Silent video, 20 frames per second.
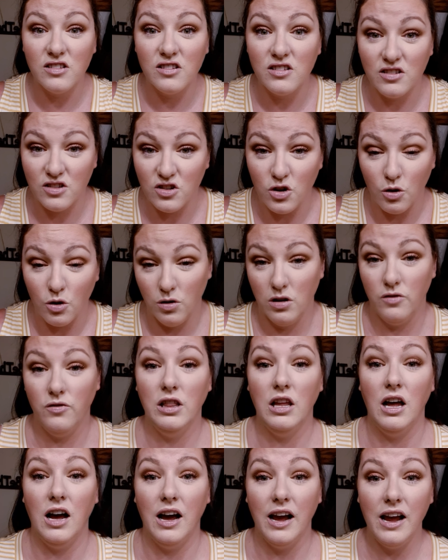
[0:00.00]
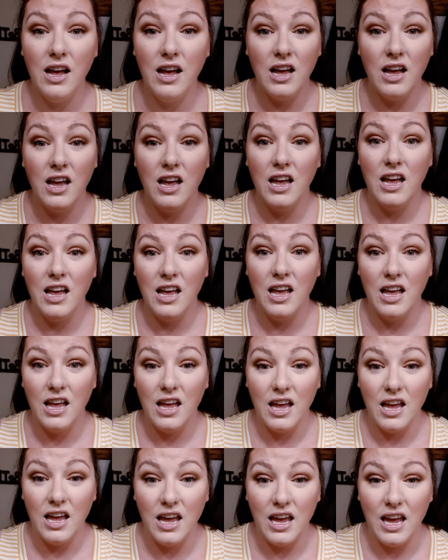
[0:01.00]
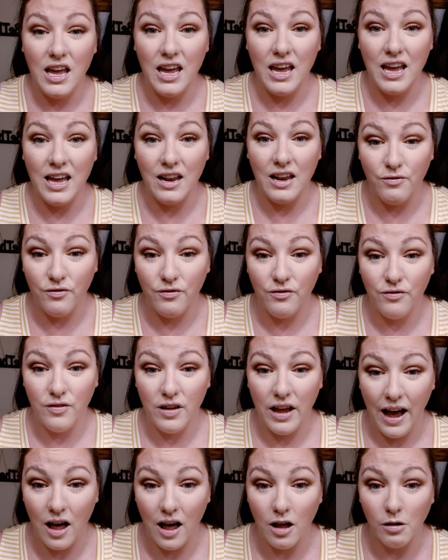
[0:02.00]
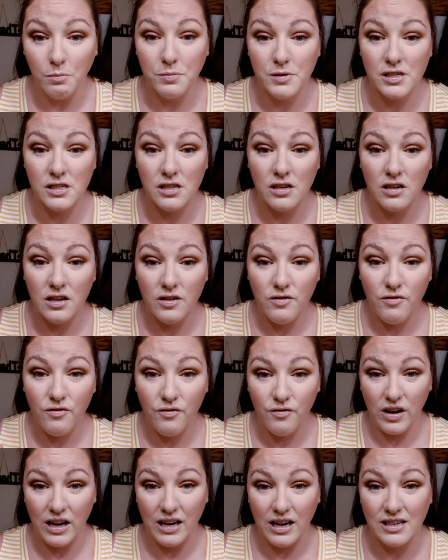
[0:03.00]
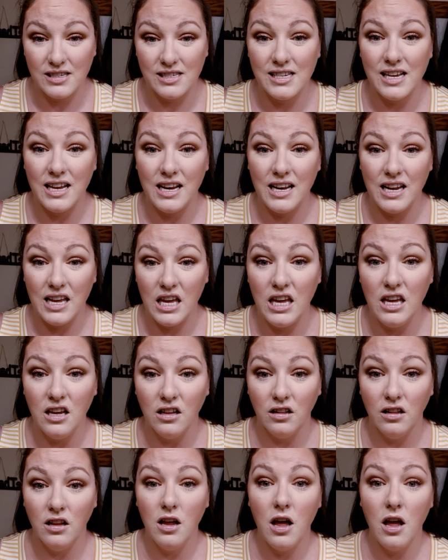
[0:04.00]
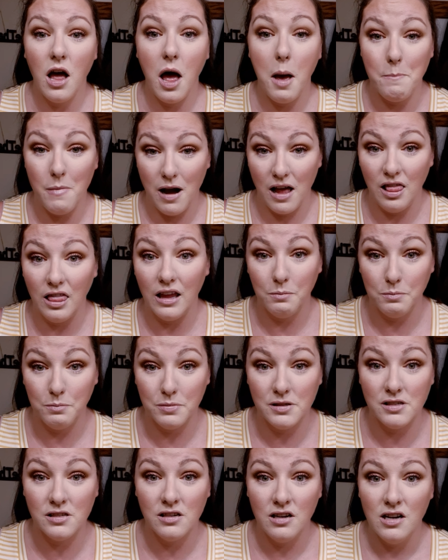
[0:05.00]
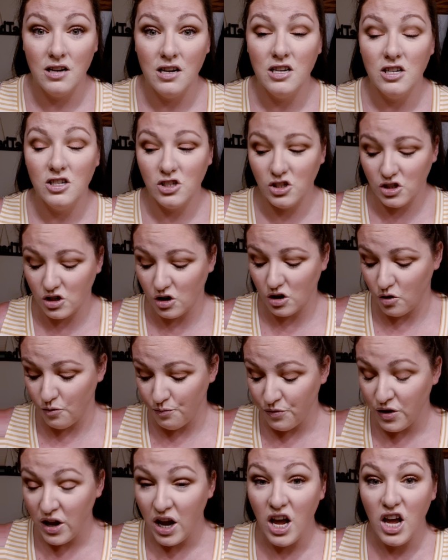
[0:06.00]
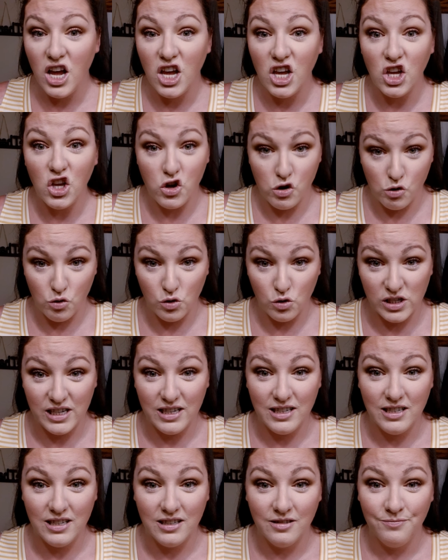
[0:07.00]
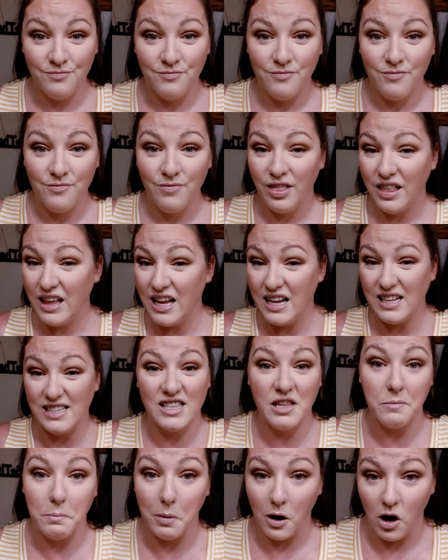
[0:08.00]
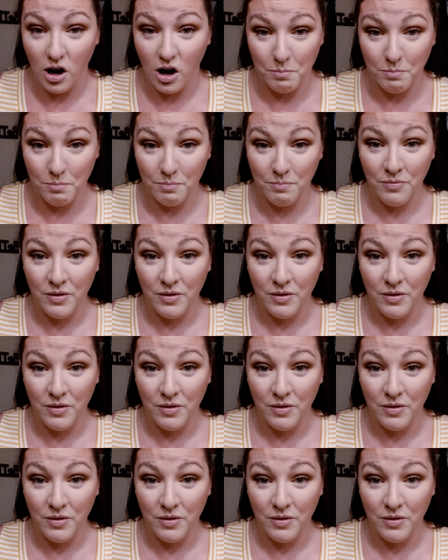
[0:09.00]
no word of a lie, it helps fix and heal my lips. So use it. It's the bomb.